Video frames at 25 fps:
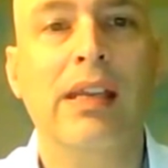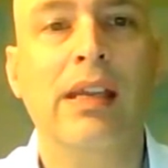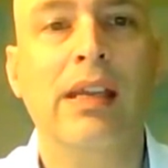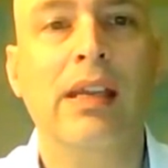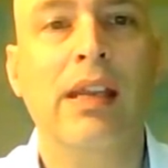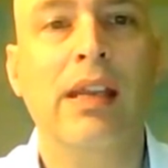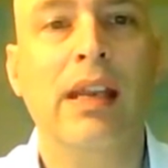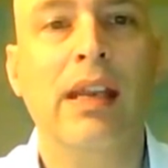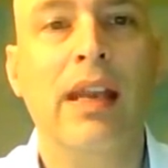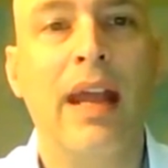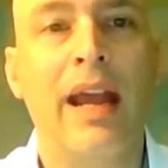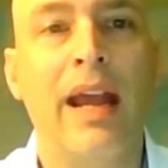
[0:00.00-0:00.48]

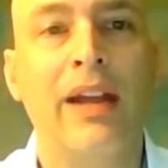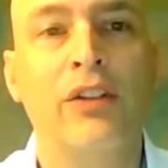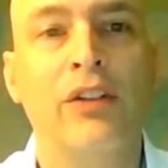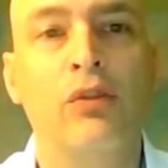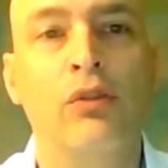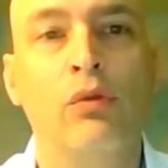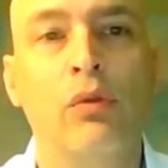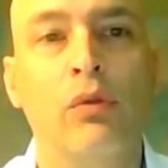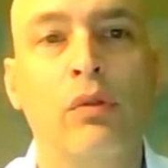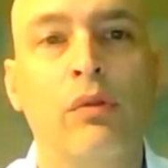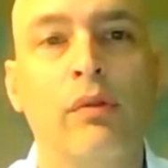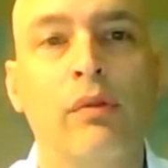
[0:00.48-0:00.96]
in an
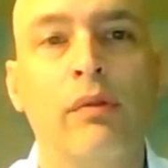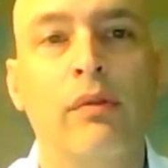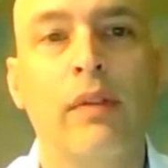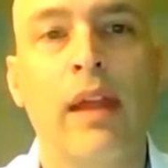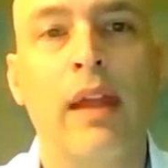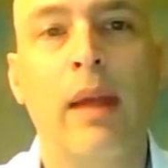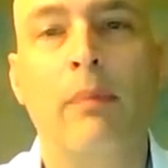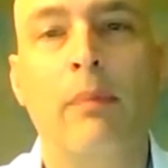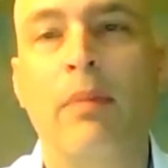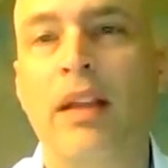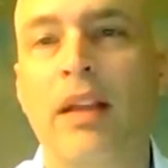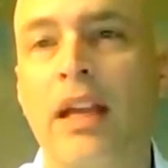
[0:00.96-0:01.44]
actual
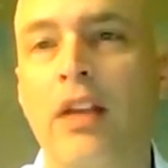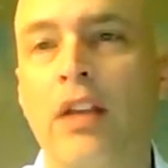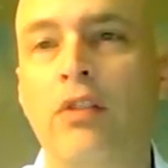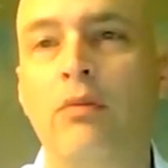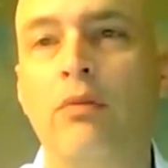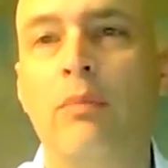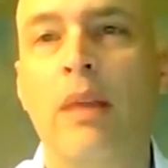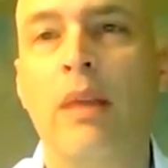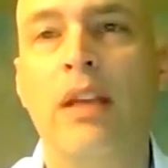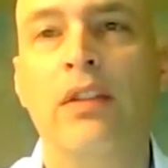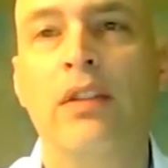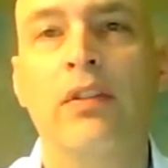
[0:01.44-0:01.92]

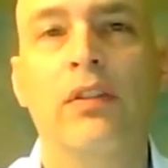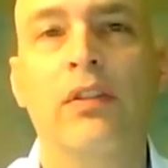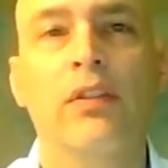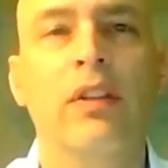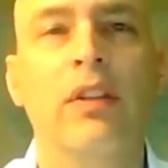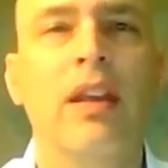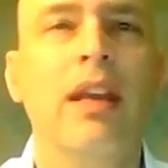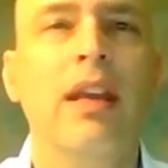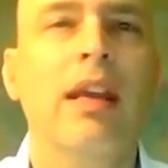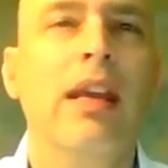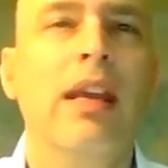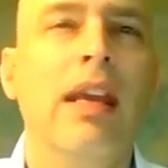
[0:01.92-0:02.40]
application basis.
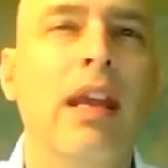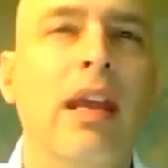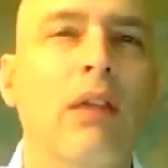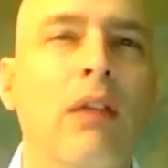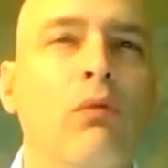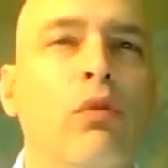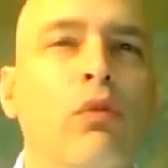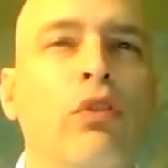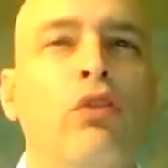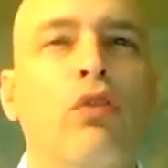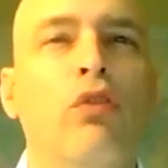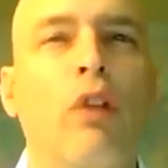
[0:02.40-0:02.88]

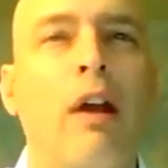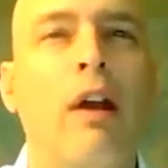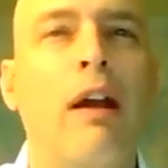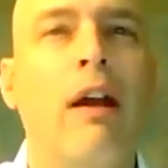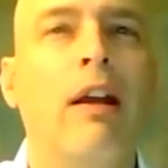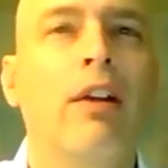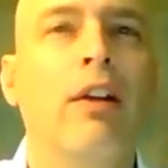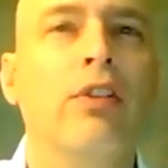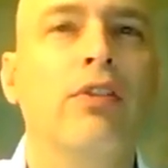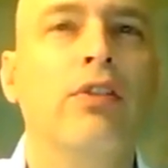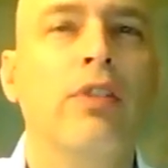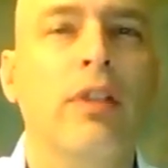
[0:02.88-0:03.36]
And with
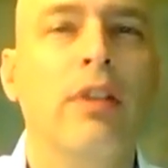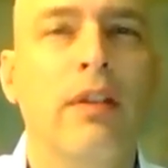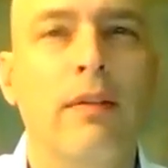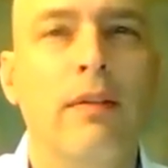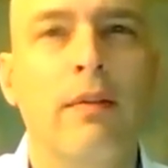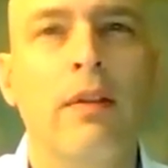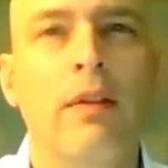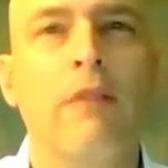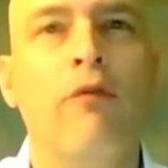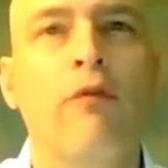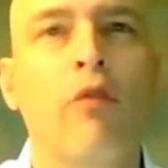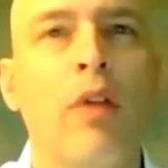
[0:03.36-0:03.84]
dryers,
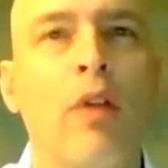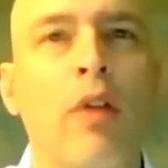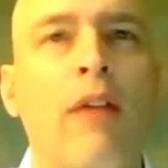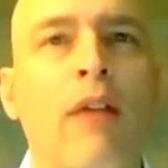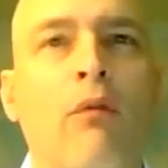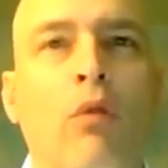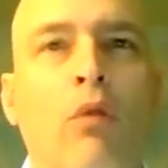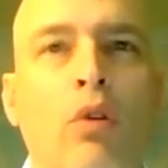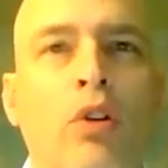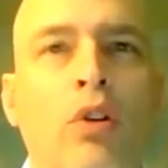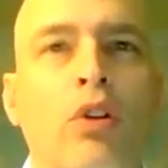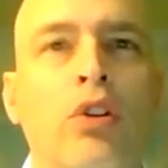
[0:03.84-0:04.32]
if we
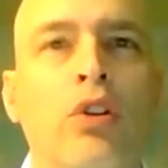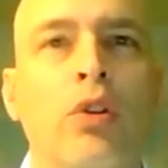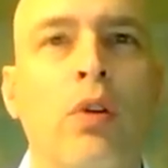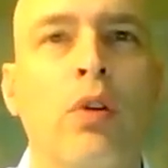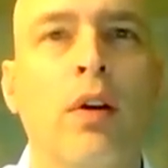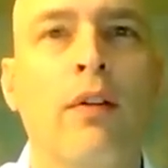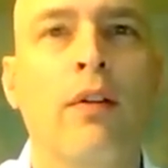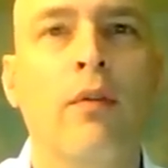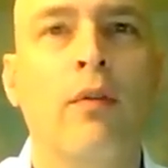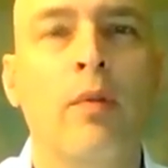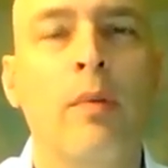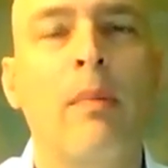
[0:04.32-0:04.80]
have 1 or
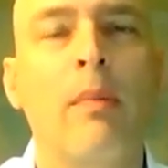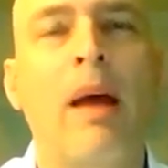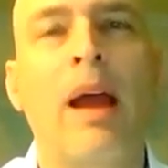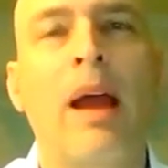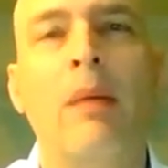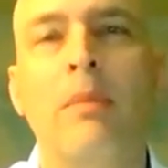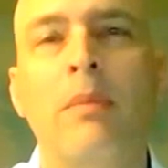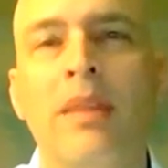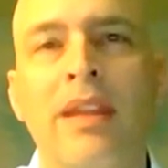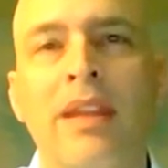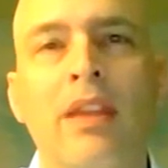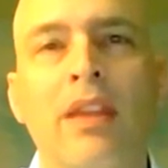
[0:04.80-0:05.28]
2 of them, it
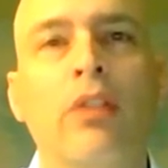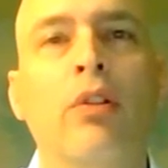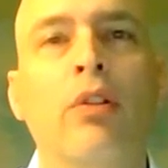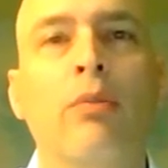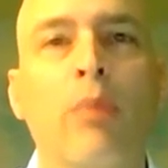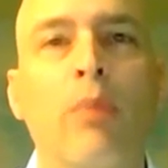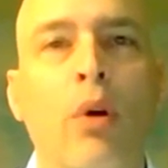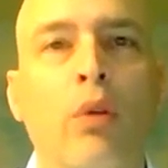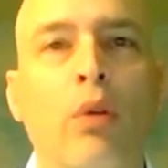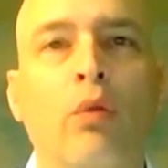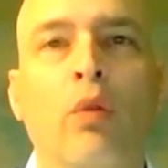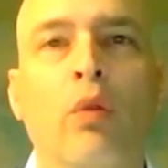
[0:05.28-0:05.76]
might be that they're
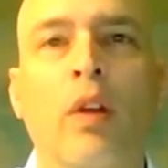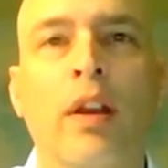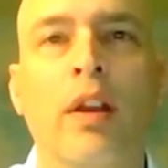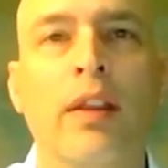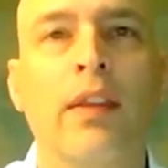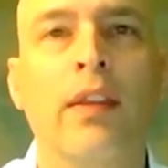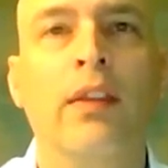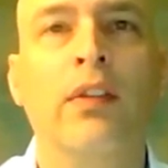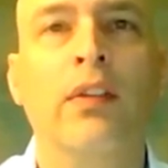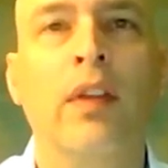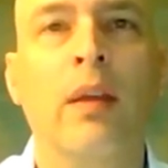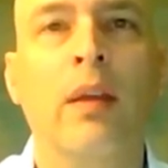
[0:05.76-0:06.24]
both running
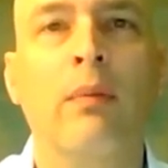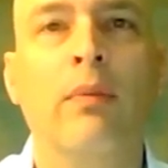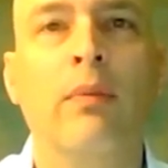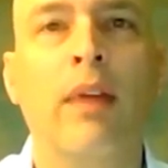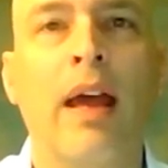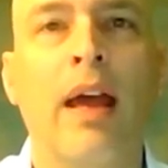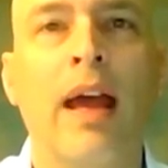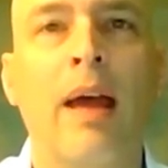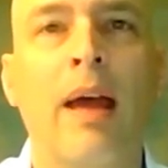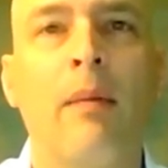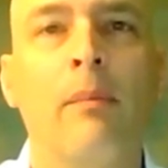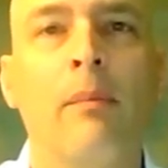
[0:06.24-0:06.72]
at the same
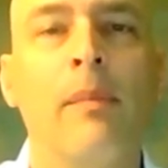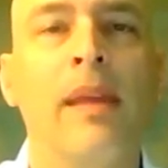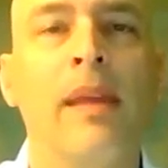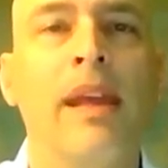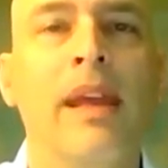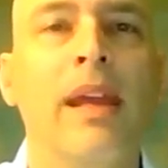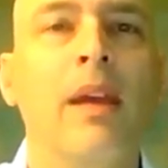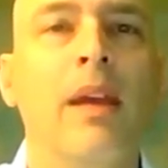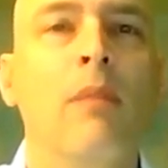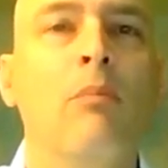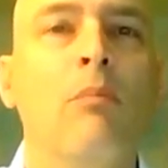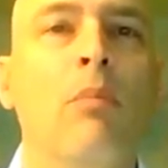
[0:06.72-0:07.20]
time.
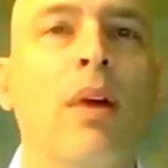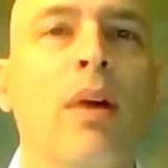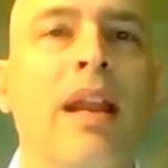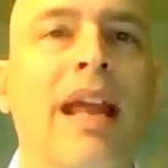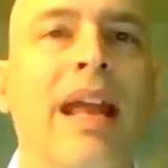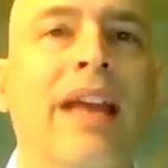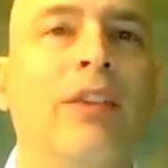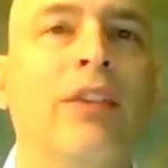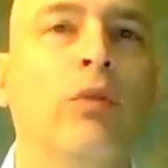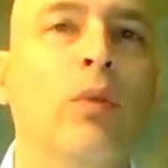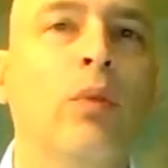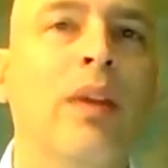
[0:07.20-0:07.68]
But
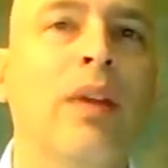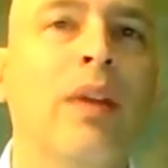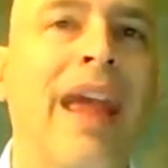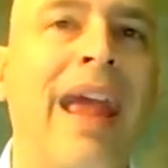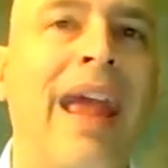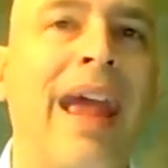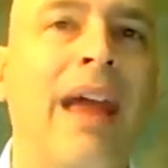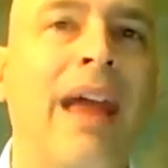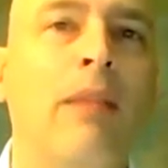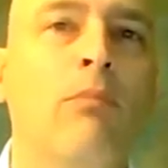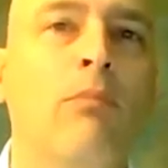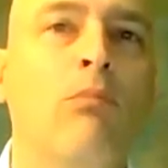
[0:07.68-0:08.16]
as we
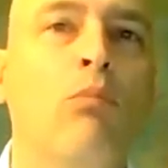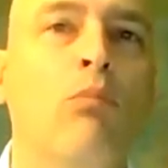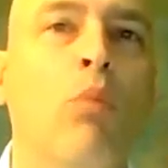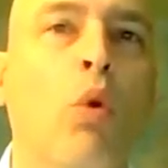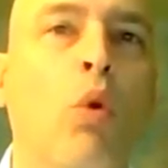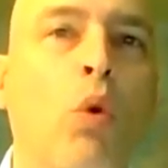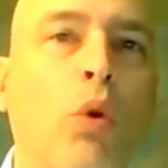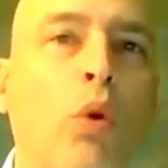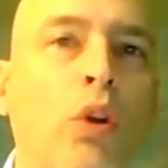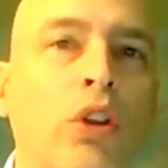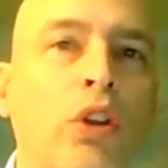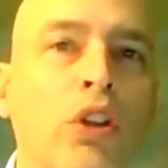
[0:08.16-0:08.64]
add
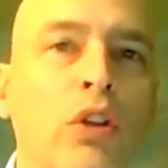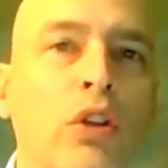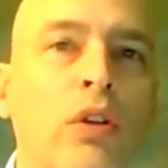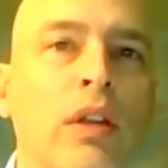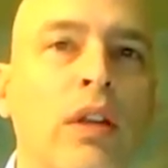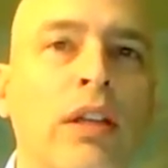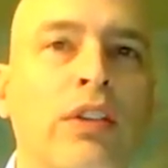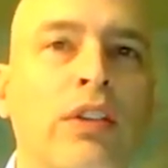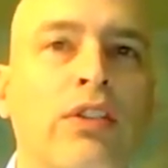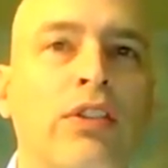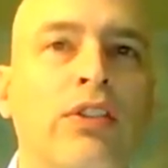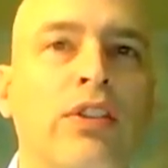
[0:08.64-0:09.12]
more
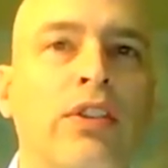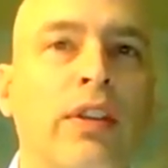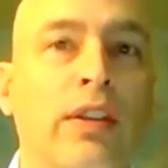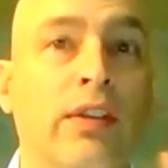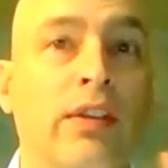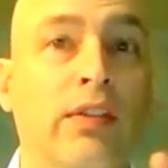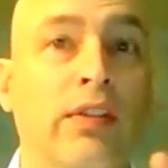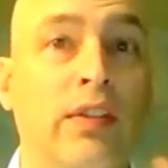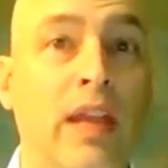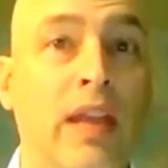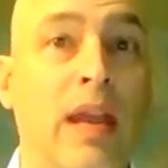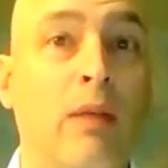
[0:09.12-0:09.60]
units to
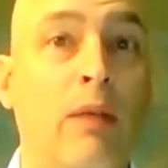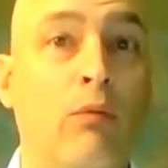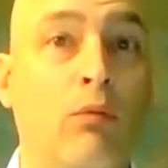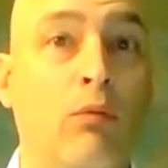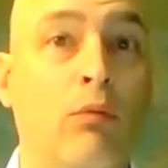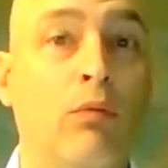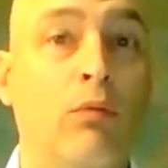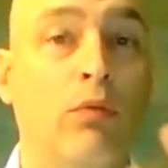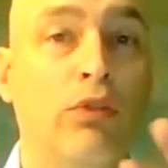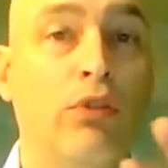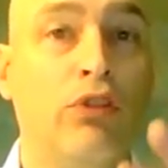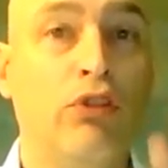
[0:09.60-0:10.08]
the
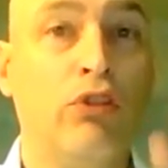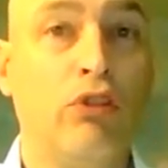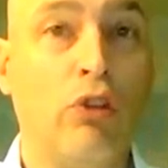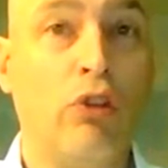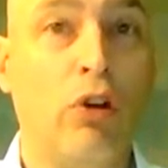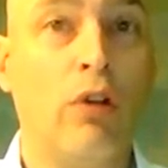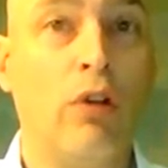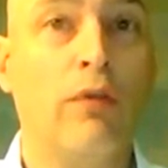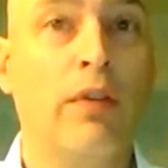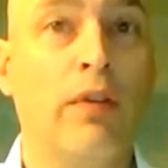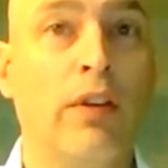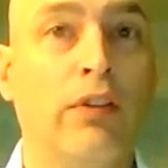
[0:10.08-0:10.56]
same
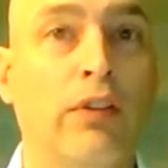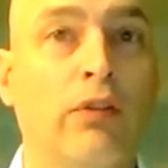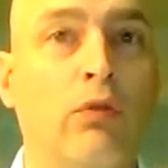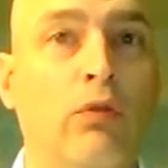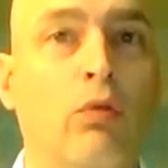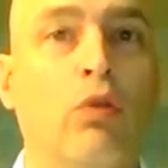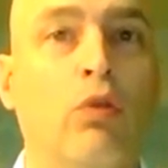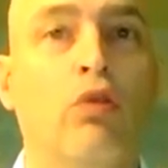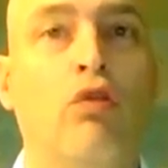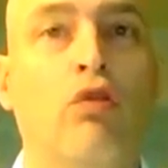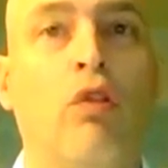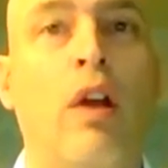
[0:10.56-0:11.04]
service
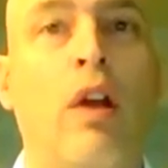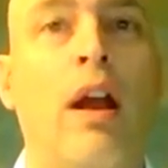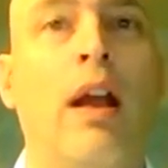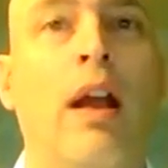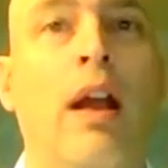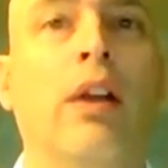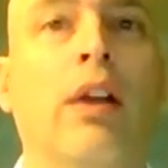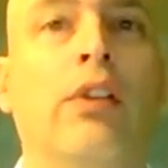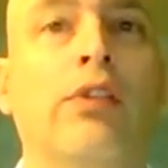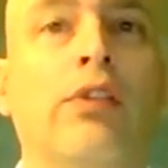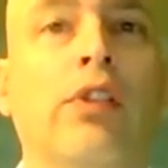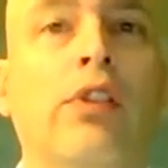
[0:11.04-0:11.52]
with
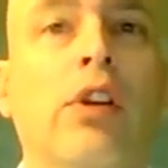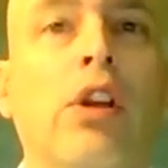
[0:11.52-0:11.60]
dryers,